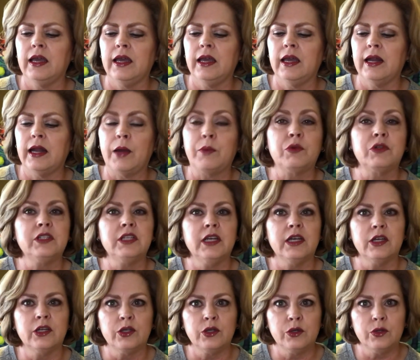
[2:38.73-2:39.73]
And I will
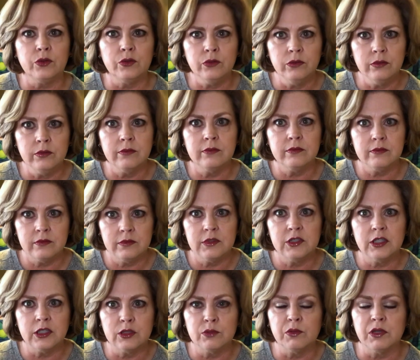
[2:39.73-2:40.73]
tell you
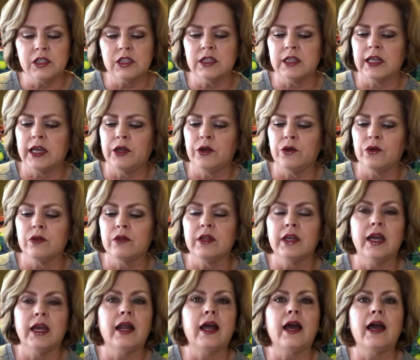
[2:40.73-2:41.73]
6 months later
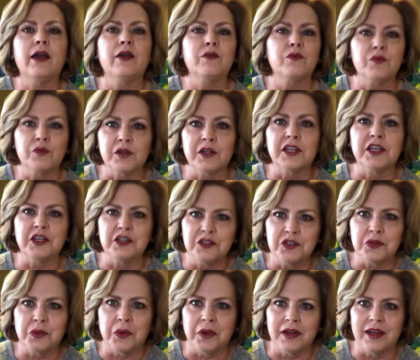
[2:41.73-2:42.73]
that I really
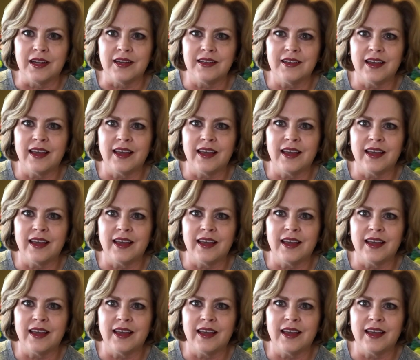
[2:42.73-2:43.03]
enjoyed it.